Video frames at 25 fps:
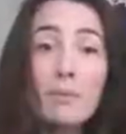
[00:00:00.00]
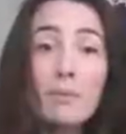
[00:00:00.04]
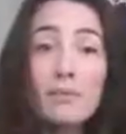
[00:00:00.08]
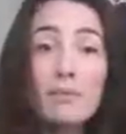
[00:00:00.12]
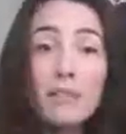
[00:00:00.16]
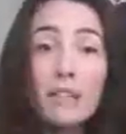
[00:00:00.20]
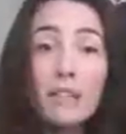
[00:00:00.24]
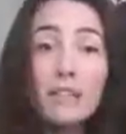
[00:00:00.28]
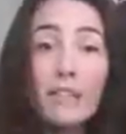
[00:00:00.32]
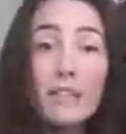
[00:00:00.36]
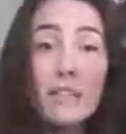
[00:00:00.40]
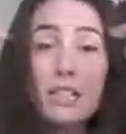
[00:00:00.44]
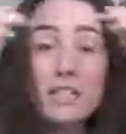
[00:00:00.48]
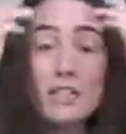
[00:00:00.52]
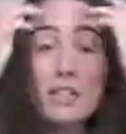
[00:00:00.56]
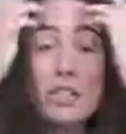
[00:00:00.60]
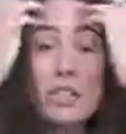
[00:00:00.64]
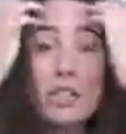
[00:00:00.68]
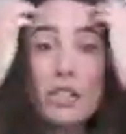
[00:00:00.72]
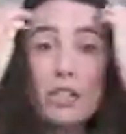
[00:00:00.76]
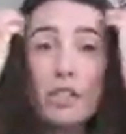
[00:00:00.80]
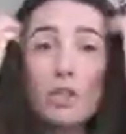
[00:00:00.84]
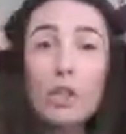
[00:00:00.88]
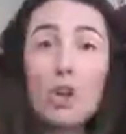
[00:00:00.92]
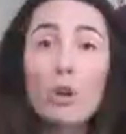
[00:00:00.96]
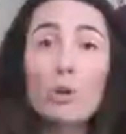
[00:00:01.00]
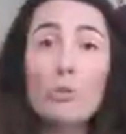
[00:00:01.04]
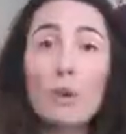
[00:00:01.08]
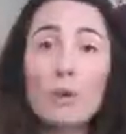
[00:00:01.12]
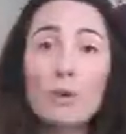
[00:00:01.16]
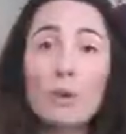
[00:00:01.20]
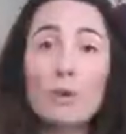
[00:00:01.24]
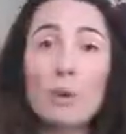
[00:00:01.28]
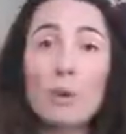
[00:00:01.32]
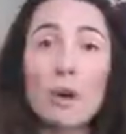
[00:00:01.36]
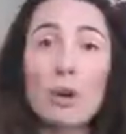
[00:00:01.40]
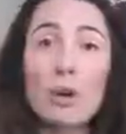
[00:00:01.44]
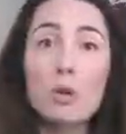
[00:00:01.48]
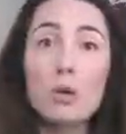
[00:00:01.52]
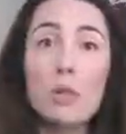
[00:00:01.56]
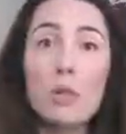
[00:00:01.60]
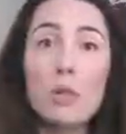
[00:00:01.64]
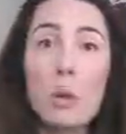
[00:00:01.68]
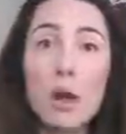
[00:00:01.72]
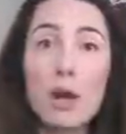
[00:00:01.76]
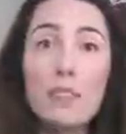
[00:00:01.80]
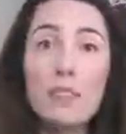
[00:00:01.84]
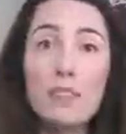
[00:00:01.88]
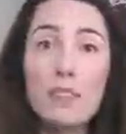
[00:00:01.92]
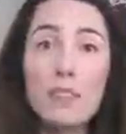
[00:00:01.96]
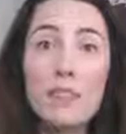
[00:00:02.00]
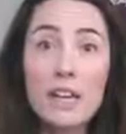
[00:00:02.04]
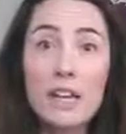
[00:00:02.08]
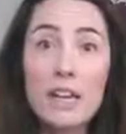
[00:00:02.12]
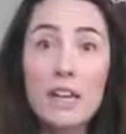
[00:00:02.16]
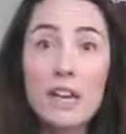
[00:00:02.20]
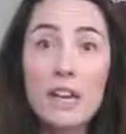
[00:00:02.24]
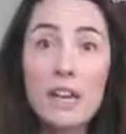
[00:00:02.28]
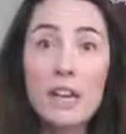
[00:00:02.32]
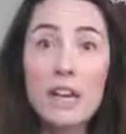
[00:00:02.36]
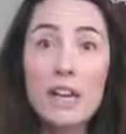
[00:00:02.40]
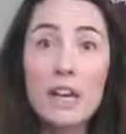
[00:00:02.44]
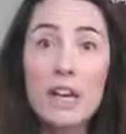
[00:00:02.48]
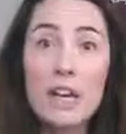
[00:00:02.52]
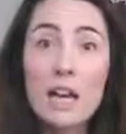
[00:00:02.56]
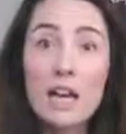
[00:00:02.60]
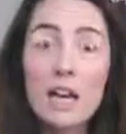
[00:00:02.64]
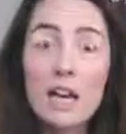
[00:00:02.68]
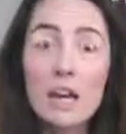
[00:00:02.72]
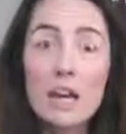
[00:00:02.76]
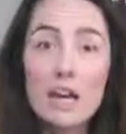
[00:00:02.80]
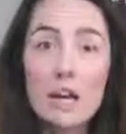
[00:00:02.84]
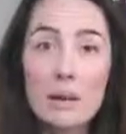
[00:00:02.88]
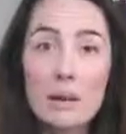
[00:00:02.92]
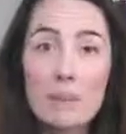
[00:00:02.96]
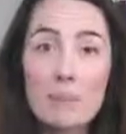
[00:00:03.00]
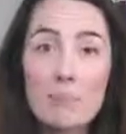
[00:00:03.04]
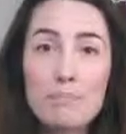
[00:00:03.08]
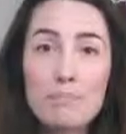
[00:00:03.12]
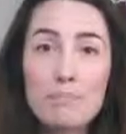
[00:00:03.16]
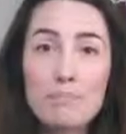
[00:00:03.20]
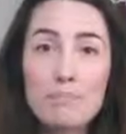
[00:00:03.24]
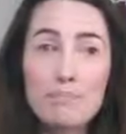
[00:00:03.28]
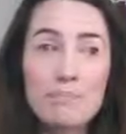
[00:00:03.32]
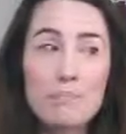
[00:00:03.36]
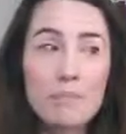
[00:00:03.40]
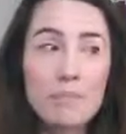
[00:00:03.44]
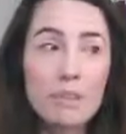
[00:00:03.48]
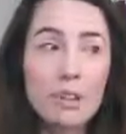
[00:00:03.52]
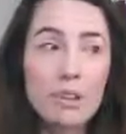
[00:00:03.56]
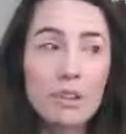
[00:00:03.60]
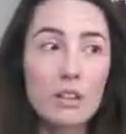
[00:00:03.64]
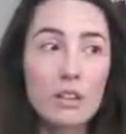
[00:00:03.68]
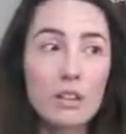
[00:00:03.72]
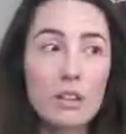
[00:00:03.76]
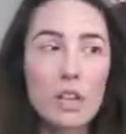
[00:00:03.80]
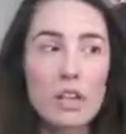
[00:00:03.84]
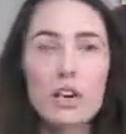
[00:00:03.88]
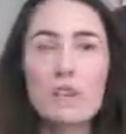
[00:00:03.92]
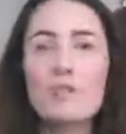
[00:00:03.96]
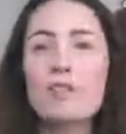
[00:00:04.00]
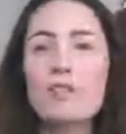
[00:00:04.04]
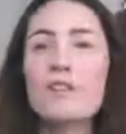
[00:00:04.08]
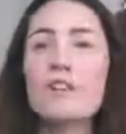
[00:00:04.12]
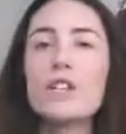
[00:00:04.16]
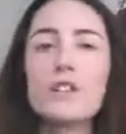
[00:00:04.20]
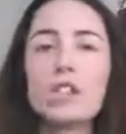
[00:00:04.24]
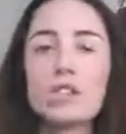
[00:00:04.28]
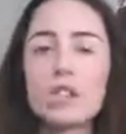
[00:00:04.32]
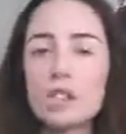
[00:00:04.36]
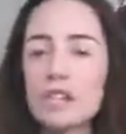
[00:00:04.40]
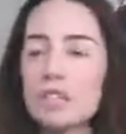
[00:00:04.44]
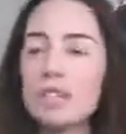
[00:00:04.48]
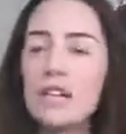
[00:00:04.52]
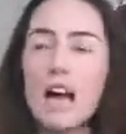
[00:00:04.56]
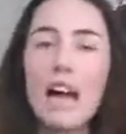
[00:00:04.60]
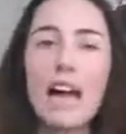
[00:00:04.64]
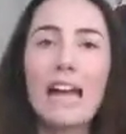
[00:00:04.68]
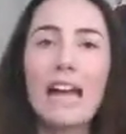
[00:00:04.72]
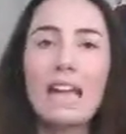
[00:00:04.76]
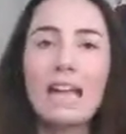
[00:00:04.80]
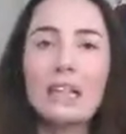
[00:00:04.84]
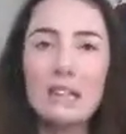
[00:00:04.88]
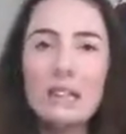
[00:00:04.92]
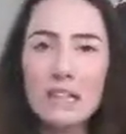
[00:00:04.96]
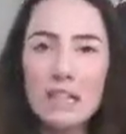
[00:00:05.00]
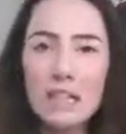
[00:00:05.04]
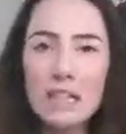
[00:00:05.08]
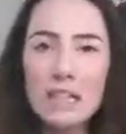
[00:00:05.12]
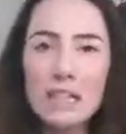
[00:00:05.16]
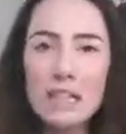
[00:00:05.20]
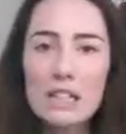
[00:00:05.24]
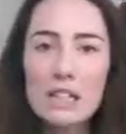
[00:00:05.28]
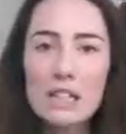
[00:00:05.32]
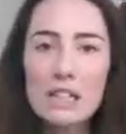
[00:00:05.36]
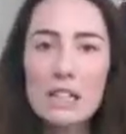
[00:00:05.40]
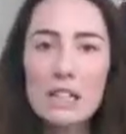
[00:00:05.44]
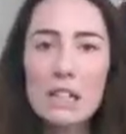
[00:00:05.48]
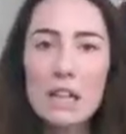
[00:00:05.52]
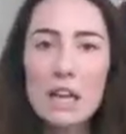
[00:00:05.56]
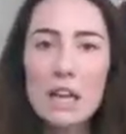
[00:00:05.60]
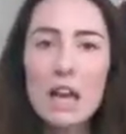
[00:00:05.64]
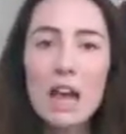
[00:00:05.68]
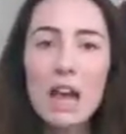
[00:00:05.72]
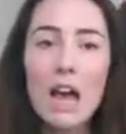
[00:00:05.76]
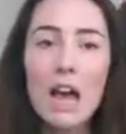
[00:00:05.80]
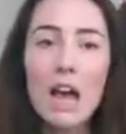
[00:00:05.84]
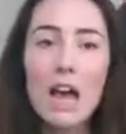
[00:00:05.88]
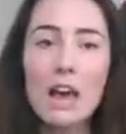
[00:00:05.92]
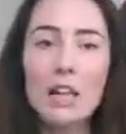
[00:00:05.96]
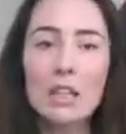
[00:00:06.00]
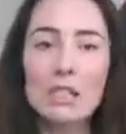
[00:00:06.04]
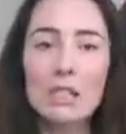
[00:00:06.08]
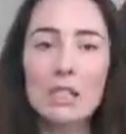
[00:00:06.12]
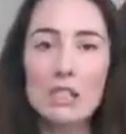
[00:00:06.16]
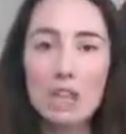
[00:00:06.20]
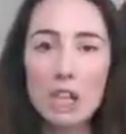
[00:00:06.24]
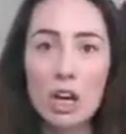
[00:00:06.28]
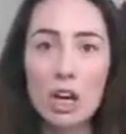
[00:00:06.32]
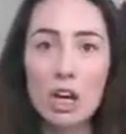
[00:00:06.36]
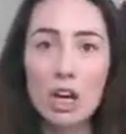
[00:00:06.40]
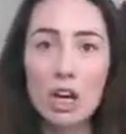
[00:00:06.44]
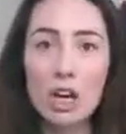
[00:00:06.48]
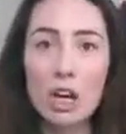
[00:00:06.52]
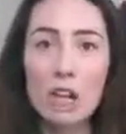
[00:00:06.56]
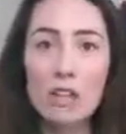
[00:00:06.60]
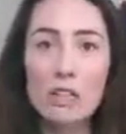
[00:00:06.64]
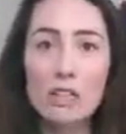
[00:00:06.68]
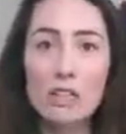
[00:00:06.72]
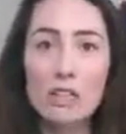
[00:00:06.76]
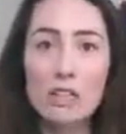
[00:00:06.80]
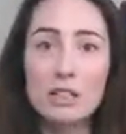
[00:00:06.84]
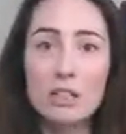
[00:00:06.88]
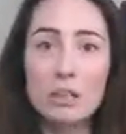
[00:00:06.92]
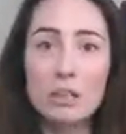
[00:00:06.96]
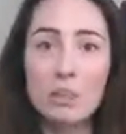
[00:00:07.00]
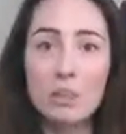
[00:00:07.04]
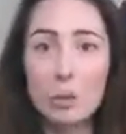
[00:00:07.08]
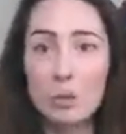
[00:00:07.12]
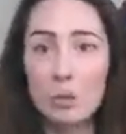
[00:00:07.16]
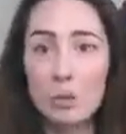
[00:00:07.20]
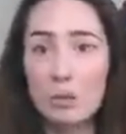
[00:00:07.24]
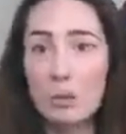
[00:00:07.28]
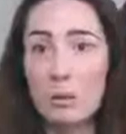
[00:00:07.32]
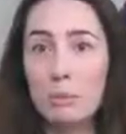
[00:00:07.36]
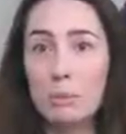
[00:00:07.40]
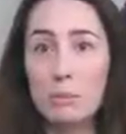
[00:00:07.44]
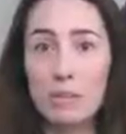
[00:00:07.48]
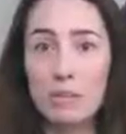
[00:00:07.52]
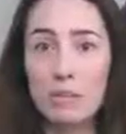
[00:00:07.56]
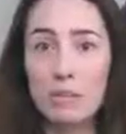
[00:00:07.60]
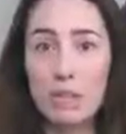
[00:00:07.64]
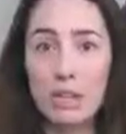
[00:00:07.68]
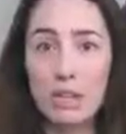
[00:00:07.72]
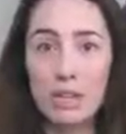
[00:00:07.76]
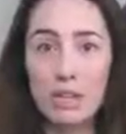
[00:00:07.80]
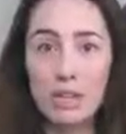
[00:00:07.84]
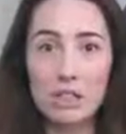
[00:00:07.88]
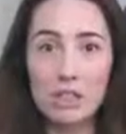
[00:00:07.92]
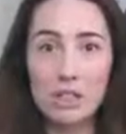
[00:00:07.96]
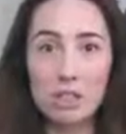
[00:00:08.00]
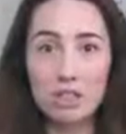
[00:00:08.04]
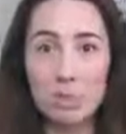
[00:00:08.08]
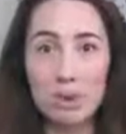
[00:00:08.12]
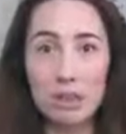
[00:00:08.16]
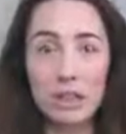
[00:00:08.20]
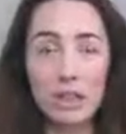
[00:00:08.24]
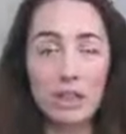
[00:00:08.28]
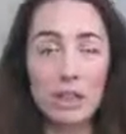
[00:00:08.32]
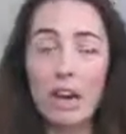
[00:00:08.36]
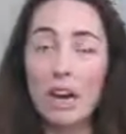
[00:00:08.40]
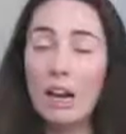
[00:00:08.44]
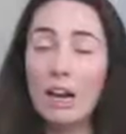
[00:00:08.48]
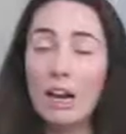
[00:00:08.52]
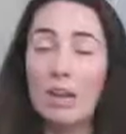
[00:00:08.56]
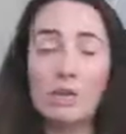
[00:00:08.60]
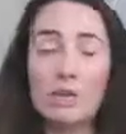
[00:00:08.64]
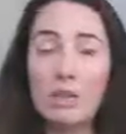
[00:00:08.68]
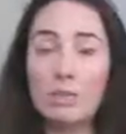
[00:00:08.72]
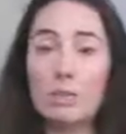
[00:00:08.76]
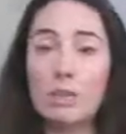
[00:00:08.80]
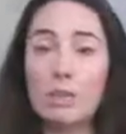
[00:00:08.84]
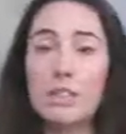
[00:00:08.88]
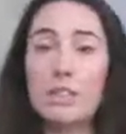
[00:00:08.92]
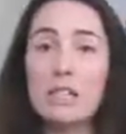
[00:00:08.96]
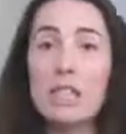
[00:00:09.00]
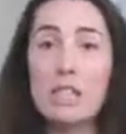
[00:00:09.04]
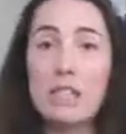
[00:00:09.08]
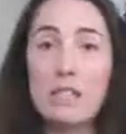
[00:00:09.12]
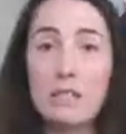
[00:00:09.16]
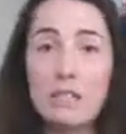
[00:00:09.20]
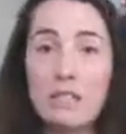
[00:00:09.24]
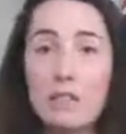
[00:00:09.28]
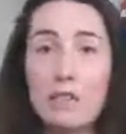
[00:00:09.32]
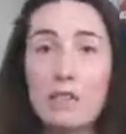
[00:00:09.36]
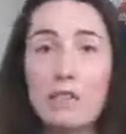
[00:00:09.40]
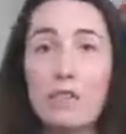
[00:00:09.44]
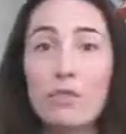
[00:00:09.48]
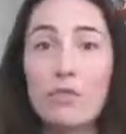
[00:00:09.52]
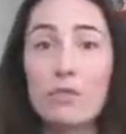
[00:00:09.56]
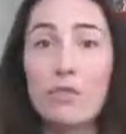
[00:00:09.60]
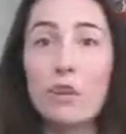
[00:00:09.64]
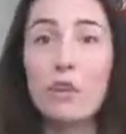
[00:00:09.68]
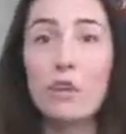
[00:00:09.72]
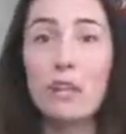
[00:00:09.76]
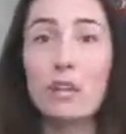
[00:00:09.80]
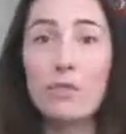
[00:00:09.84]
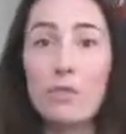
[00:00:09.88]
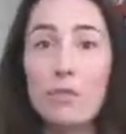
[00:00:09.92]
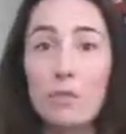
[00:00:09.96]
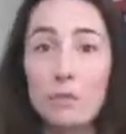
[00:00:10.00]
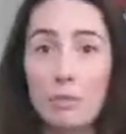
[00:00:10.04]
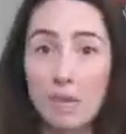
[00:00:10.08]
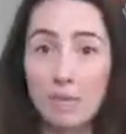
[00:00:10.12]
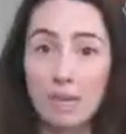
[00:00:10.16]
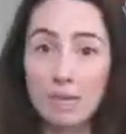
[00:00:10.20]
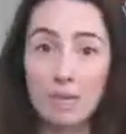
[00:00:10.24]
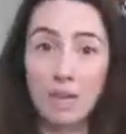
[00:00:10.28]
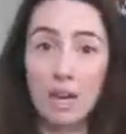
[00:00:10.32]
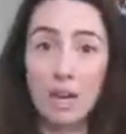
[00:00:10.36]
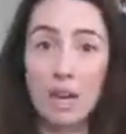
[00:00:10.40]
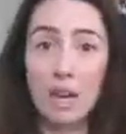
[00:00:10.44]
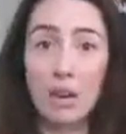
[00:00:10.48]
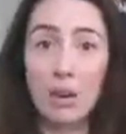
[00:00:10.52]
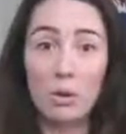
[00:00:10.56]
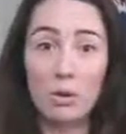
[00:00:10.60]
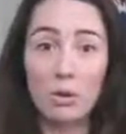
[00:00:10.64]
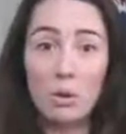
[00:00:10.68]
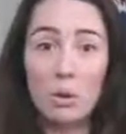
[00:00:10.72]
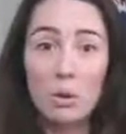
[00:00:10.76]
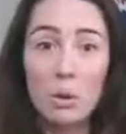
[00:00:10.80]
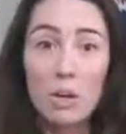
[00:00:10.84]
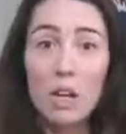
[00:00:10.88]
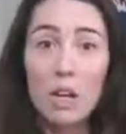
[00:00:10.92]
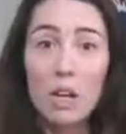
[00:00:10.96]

It doesn't so much matter what the official title is, as long as both people feel like it's a win. And if someone's giving free information out,